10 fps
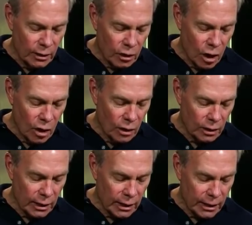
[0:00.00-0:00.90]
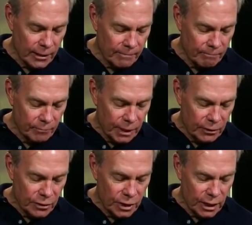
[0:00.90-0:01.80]
called he
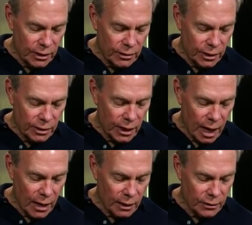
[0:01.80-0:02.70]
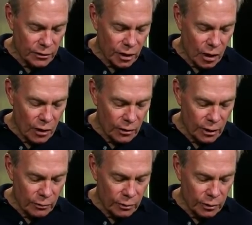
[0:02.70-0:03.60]
seas, and God saw that
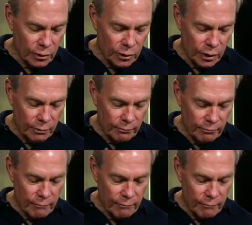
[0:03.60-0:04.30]
it was good.